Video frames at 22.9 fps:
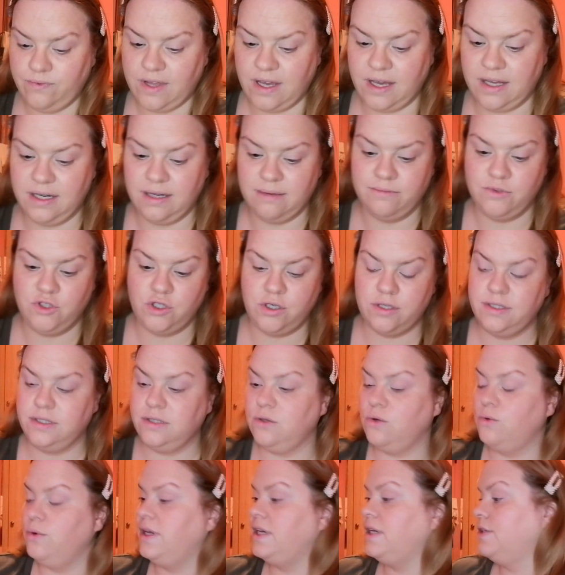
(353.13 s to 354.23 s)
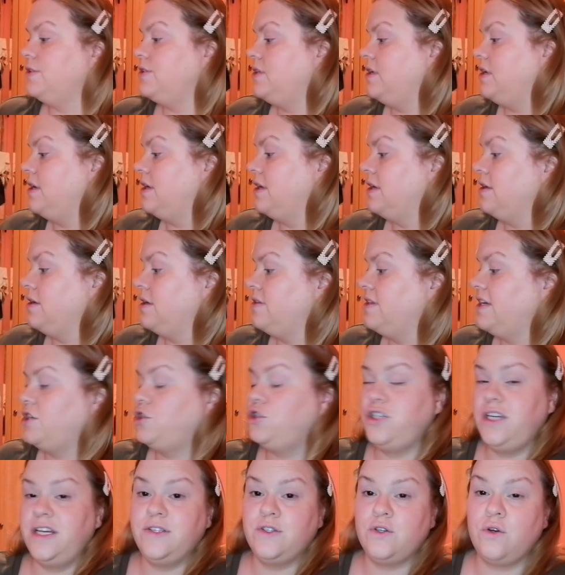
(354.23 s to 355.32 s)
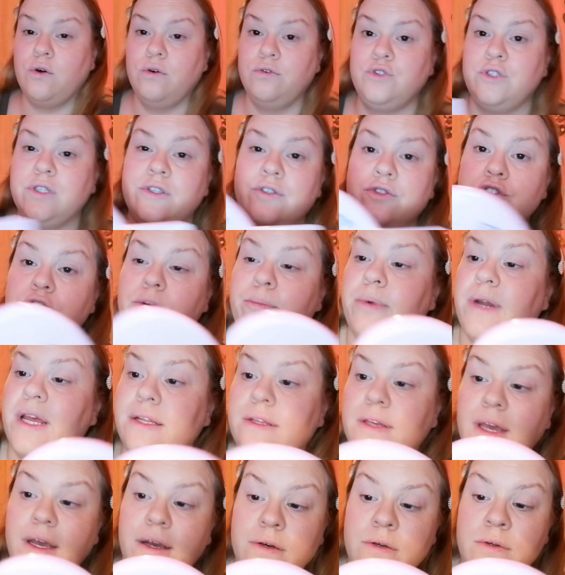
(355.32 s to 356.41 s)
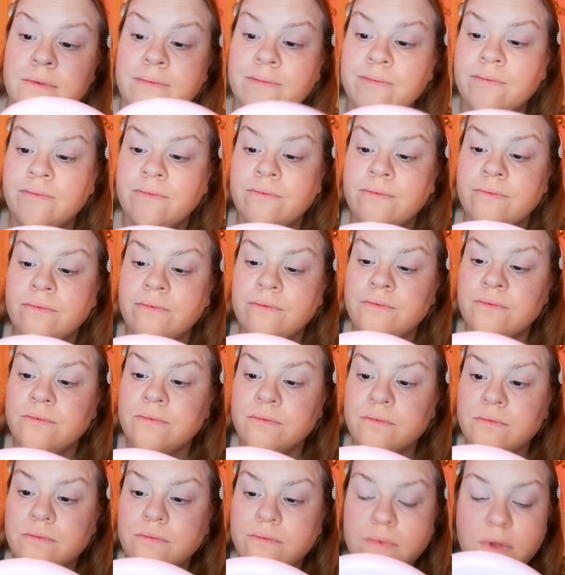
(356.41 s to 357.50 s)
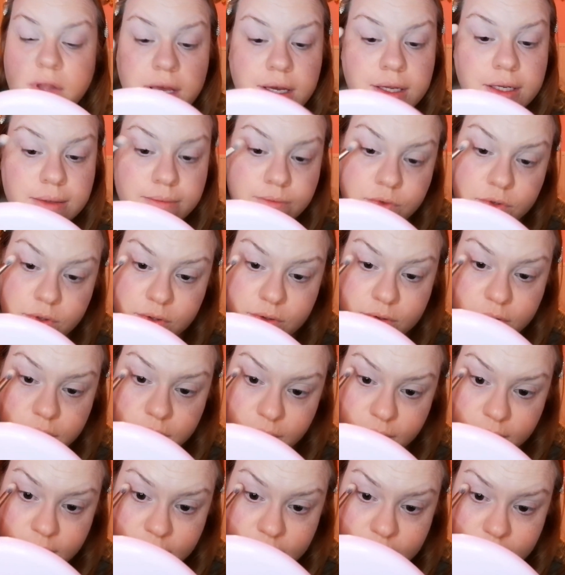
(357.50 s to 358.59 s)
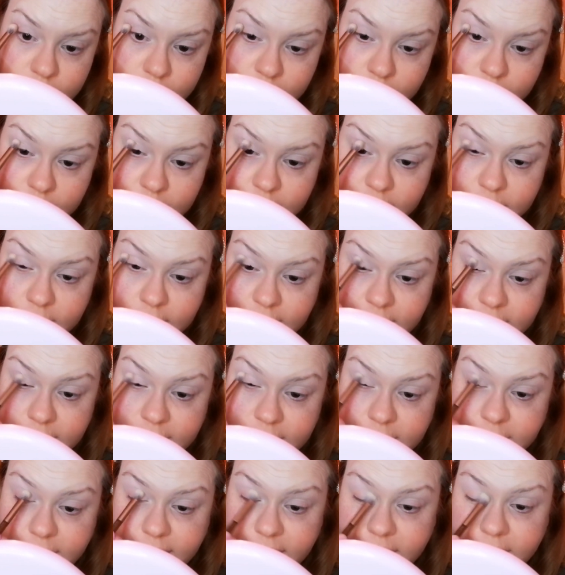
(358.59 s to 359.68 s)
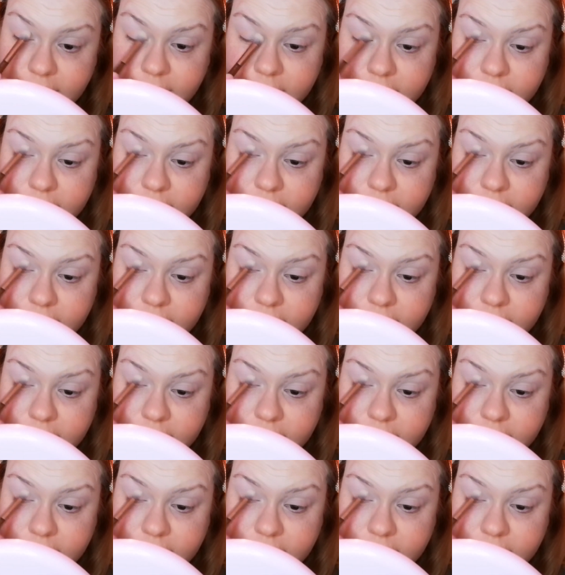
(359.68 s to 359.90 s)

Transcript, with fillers: and I'm just going to, this shade's called Gingerbread Gal, and I'm just going to lightly